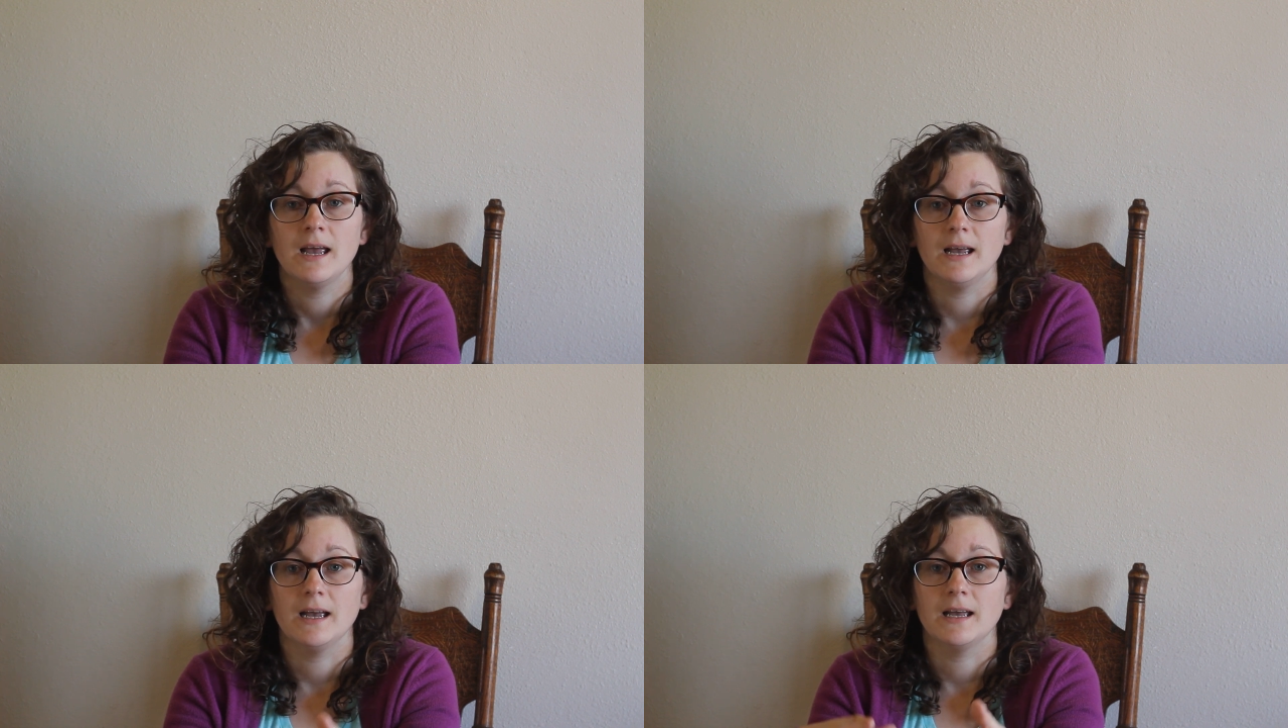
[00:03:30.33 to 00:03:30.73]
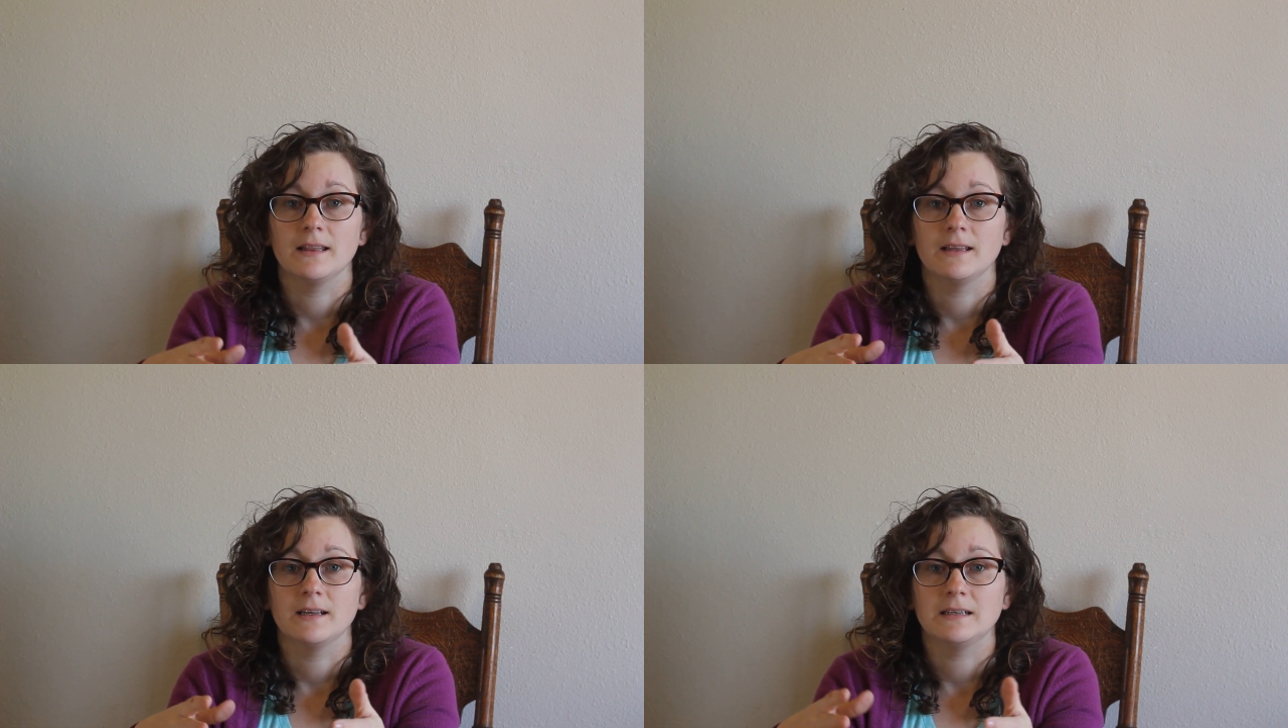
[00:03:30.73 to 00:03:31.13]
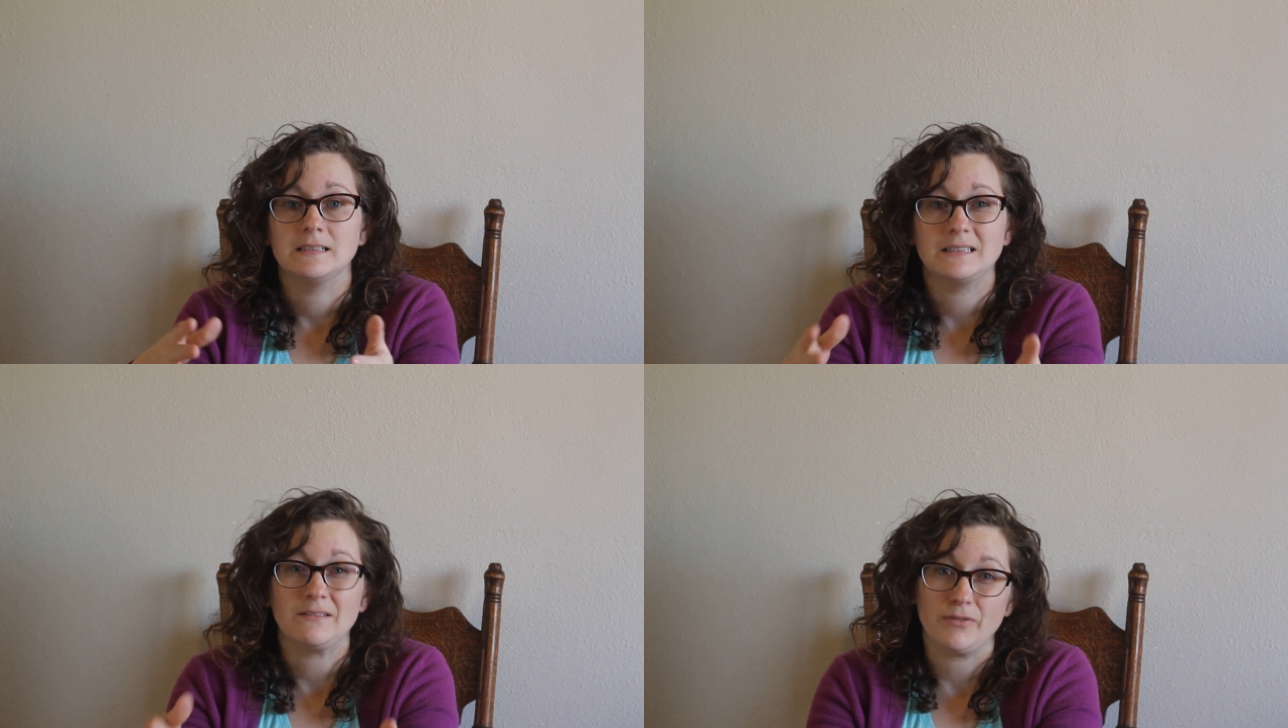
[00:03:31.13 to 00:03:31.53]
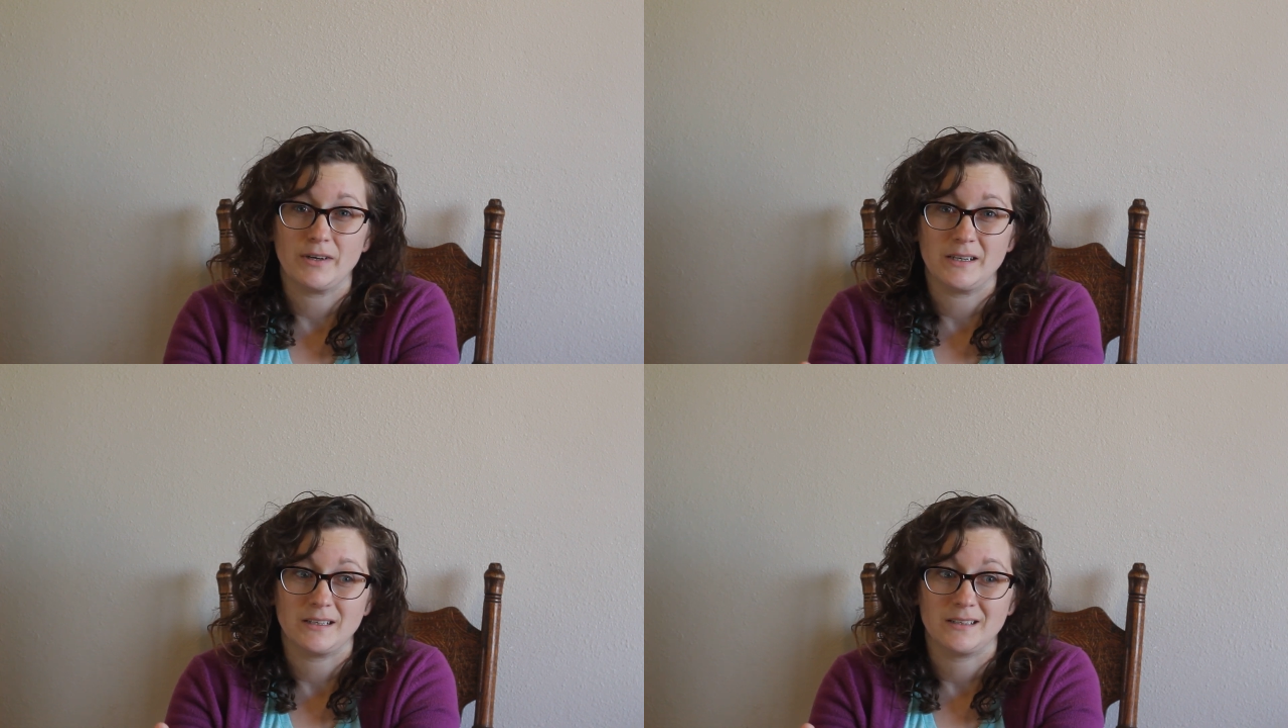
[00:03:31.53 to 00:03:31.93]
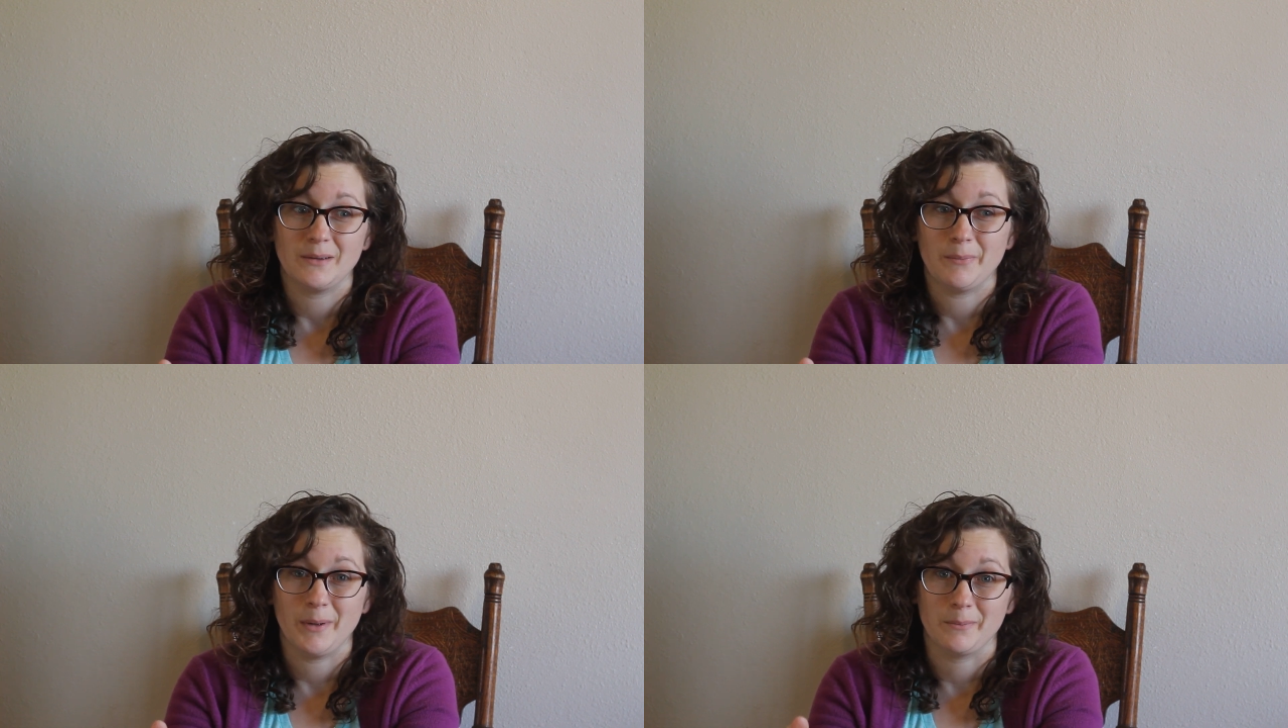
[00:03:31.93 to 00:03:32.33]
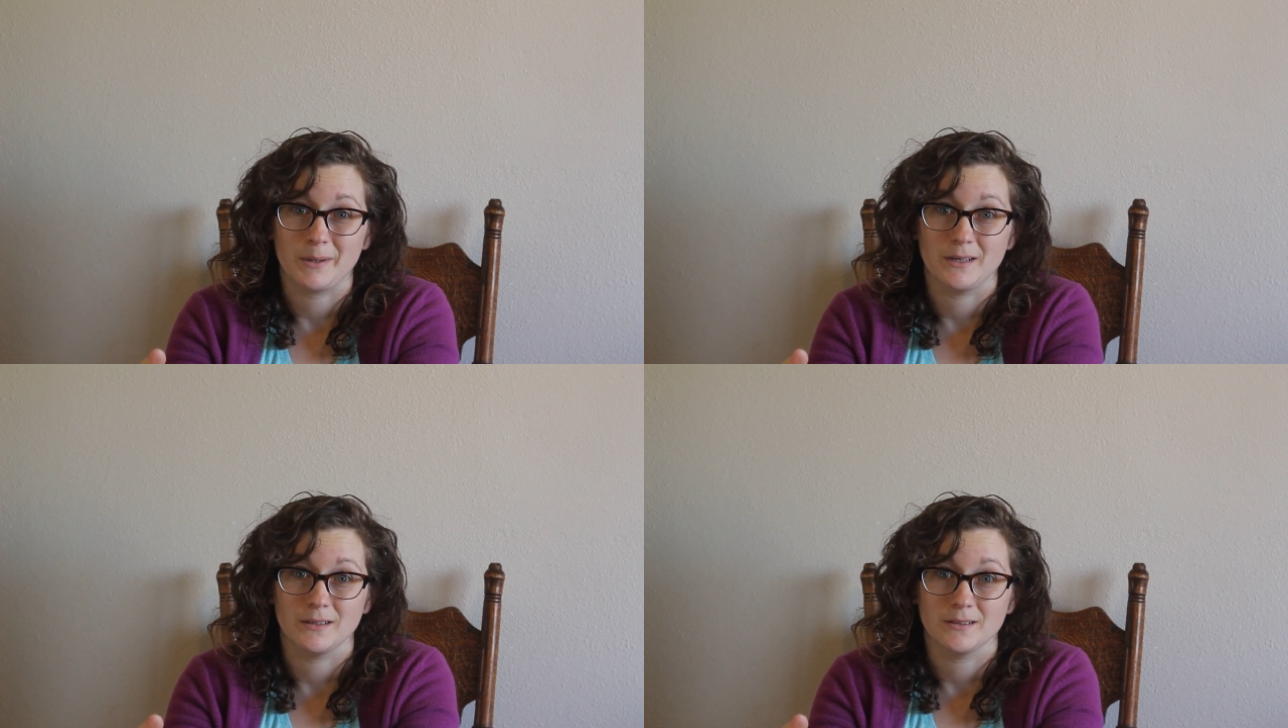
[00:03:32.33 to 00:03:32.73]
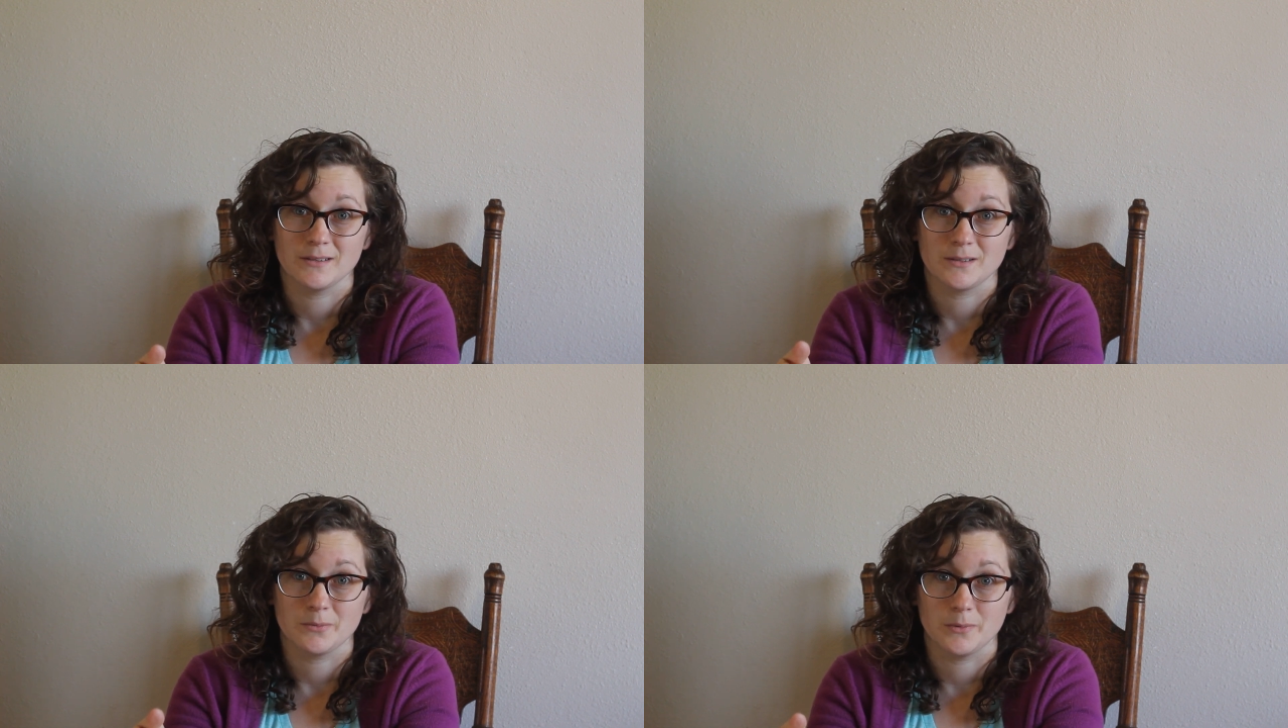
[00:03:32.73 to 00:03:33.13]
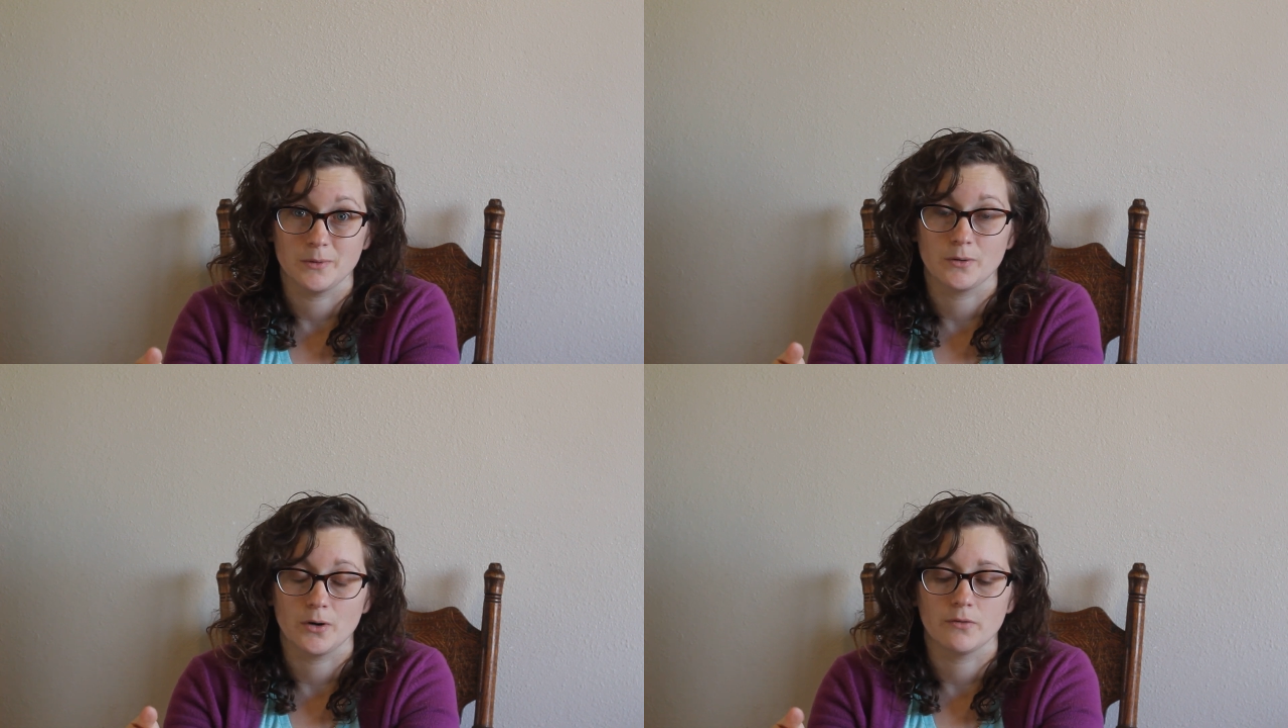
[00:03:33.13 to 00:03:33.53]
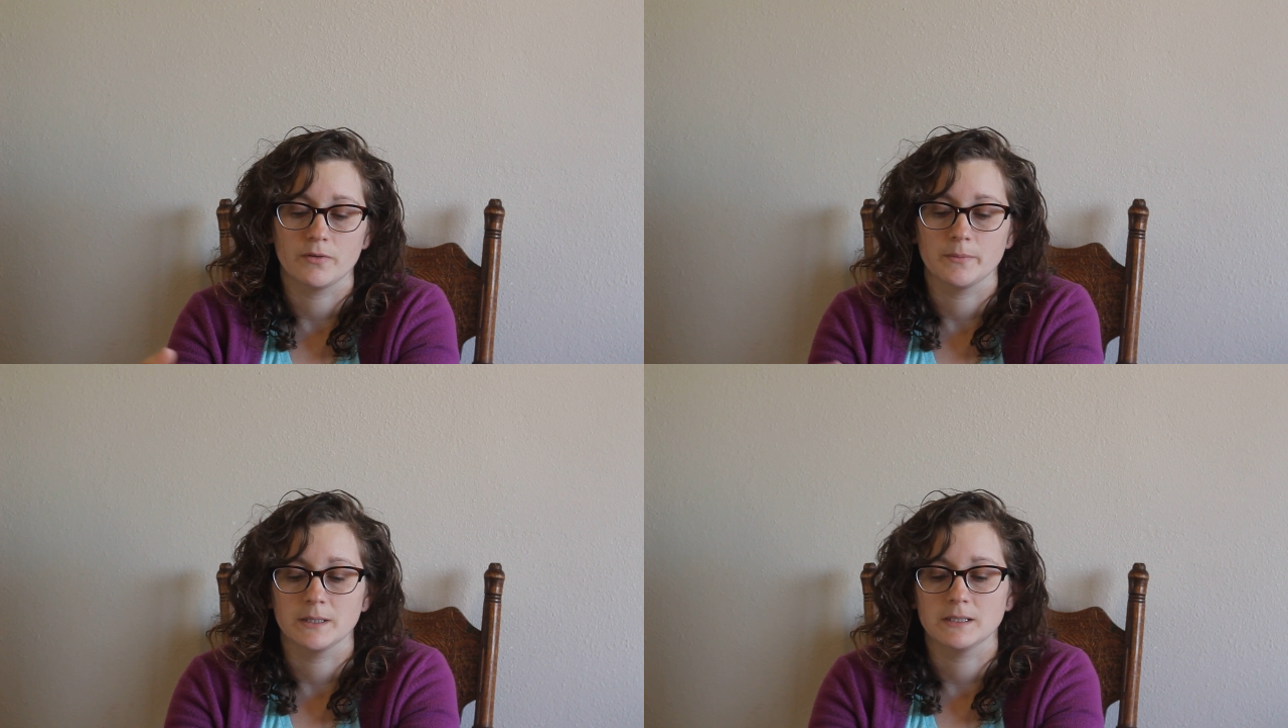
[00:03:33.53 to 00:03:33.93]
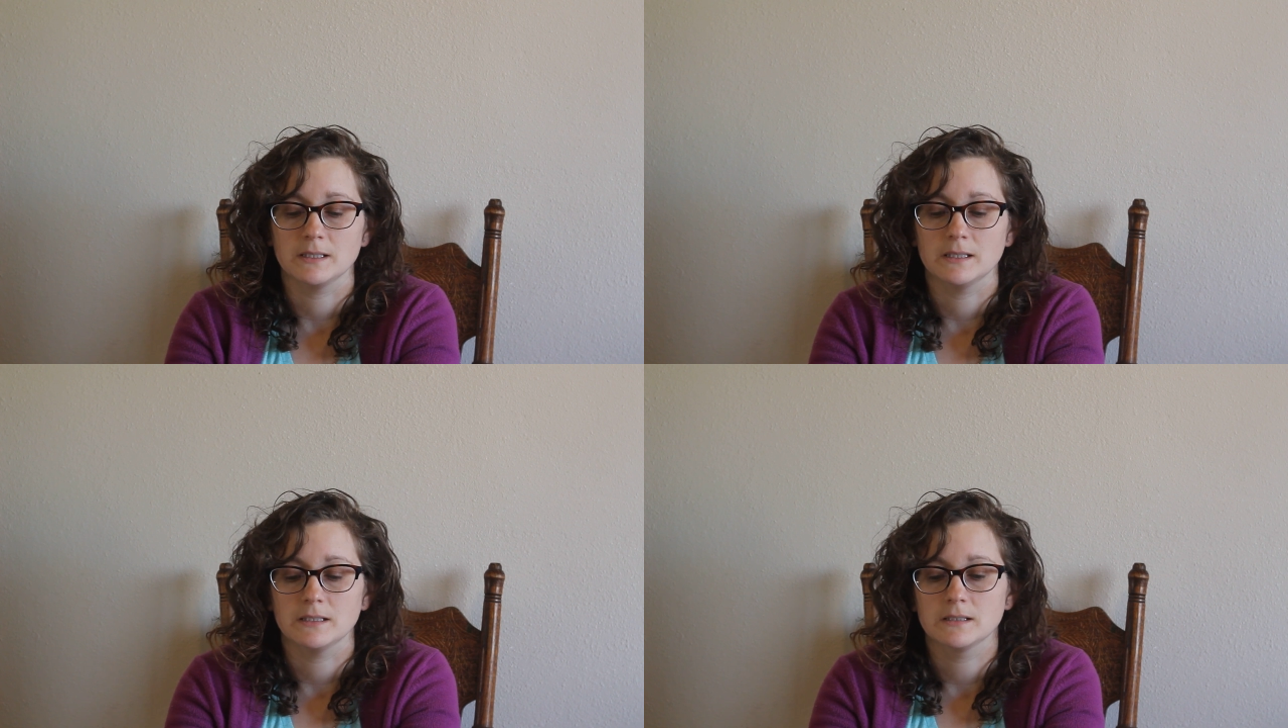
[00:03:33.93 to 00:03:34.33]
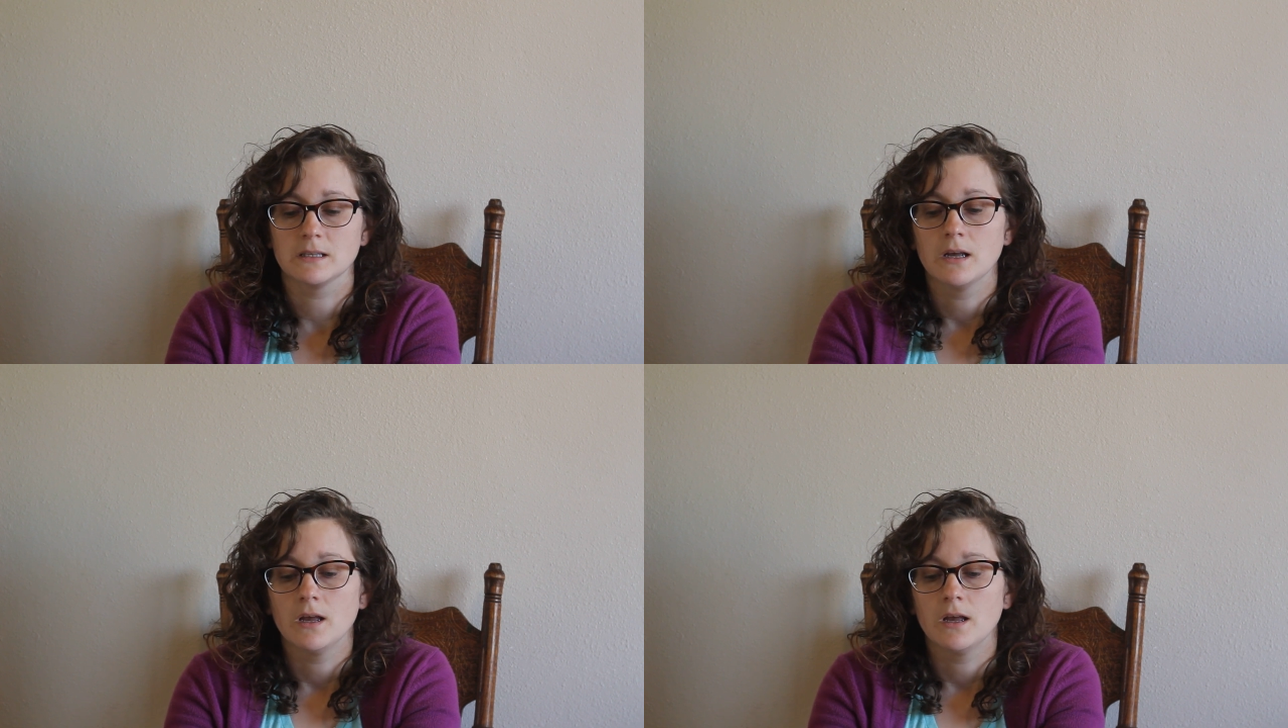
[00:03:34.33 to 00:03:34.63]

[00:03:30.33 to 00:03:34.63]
and then different pumpkins will grow from the seeds.